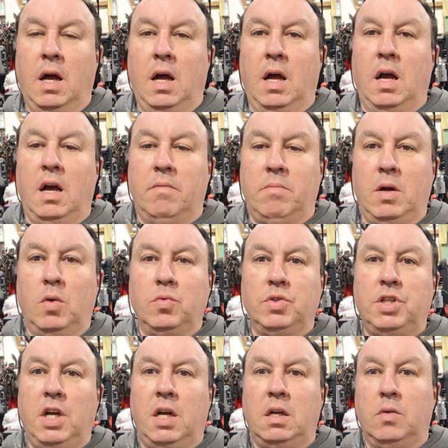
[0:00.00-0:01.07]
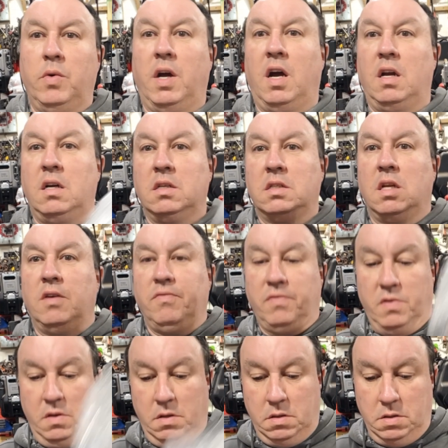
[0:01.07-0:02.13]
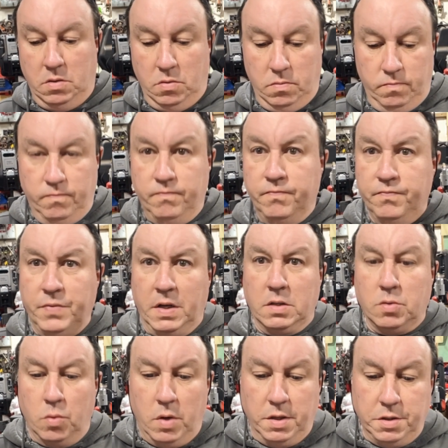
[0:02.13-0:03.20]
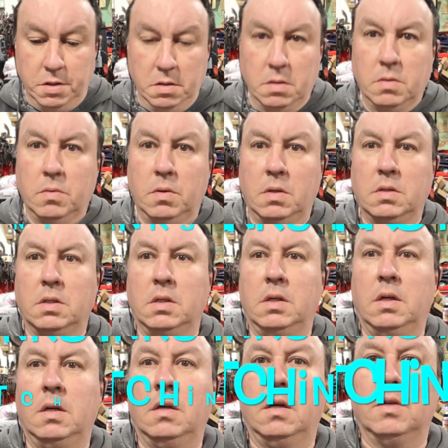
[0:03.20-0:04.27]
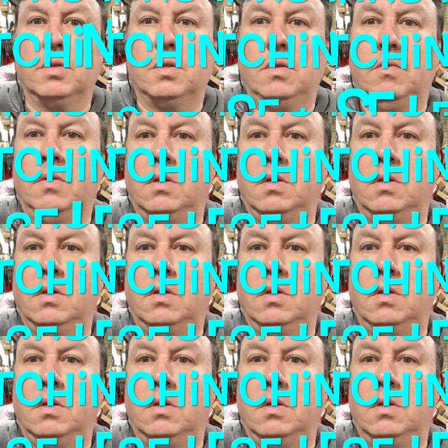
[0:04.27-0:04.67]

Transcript: have my own channel, the Honda stuff. So thanks for watching, Toodles, and I'll see you in